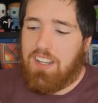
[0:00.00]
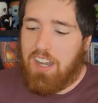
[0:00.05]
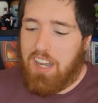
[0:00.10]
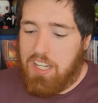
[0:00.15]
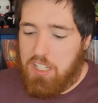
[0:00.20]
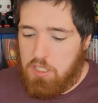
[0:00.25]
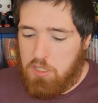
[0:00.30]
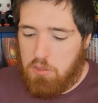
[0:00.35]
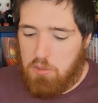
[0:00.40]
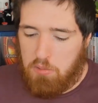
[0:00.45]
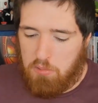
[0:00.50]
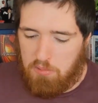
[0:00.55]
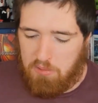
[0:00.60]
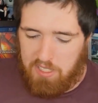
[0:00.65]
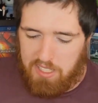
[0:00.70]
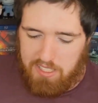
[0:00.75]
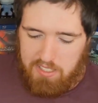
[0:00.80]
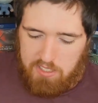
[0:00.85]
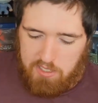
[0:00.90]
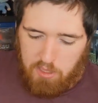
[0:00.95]
I do.
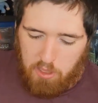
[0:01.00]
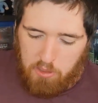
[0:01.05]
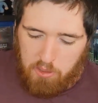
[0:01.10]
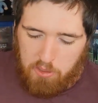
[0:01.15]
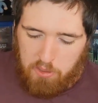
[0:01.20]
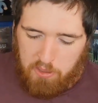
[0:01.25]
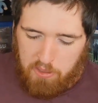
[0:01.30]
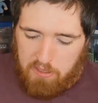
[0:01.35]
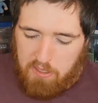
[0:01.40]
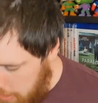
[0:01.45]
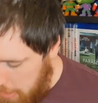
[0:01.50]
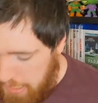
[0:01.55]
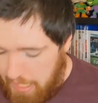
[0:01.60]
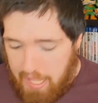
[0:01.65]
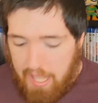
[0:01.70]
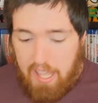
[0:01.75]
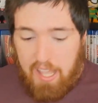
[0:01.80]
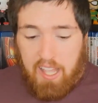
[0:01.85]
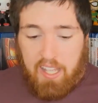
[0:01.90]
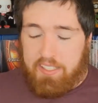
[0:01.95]
It's so good.
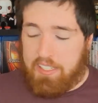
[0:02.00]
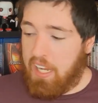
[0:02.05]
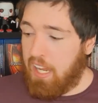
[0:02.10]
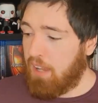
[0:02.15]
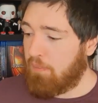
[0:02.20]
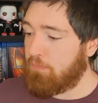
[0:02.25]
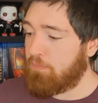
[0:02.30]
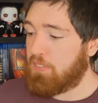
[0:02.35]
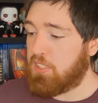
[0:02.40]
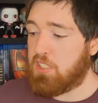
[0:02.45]
Yeah,